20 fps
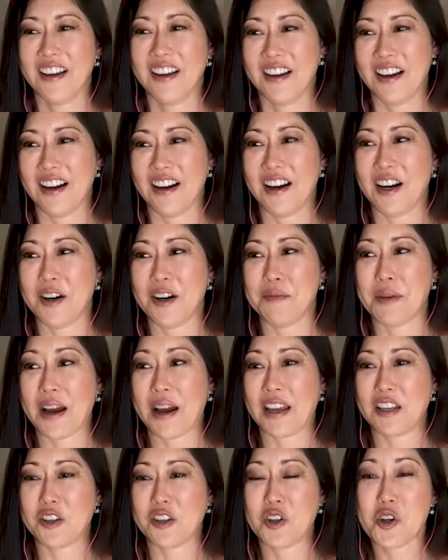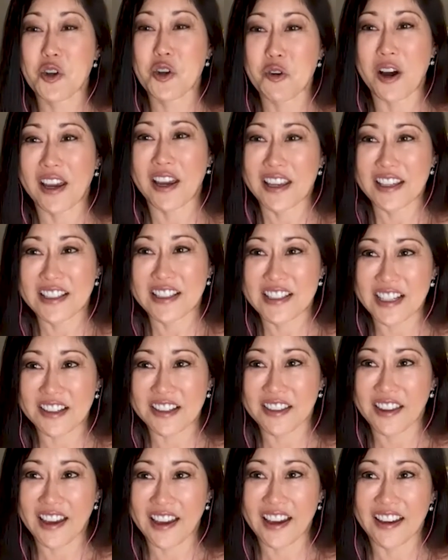I knew I had
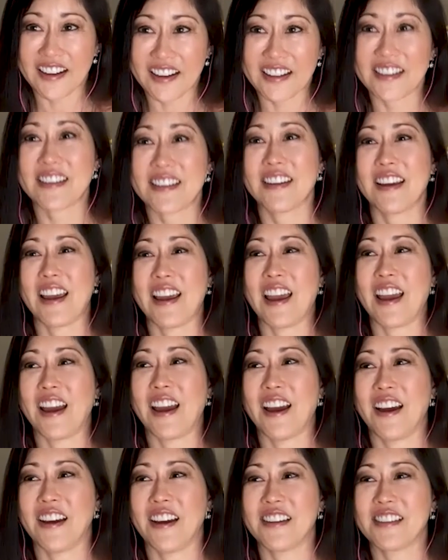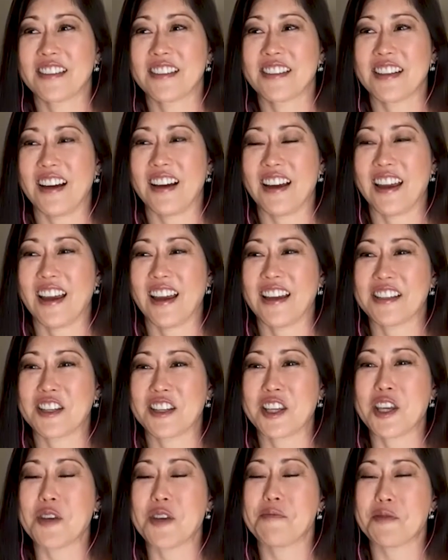done that, and I had to
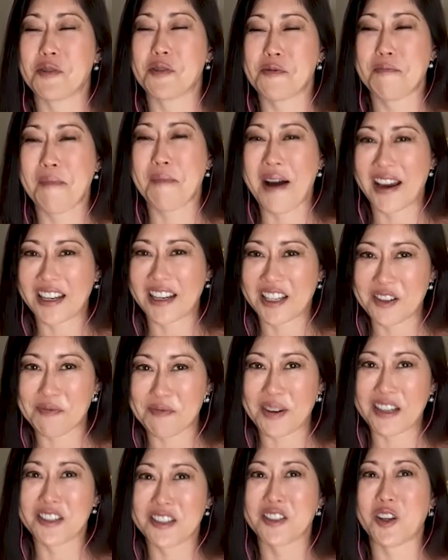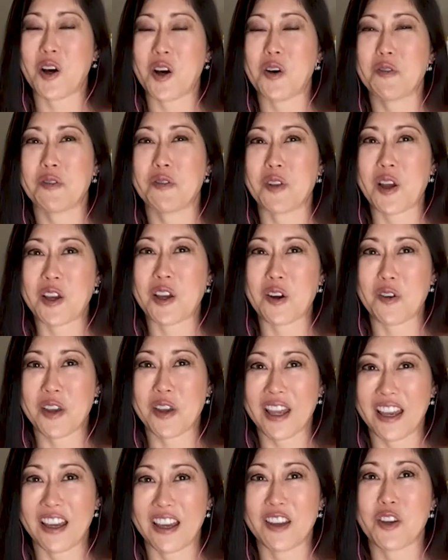keep reminding myself, like,
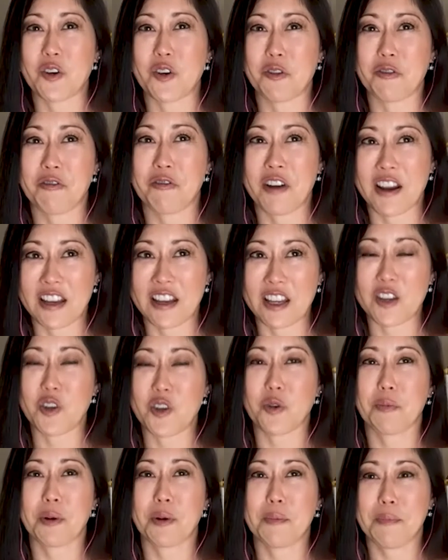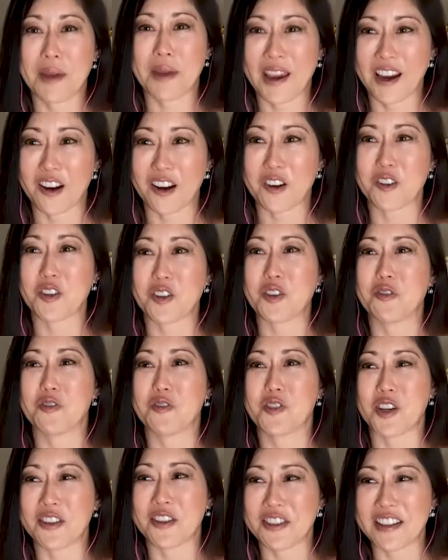okay, you're ready, you're prepared, you've
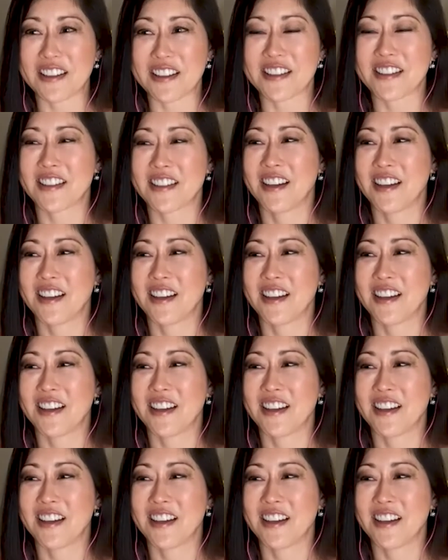done this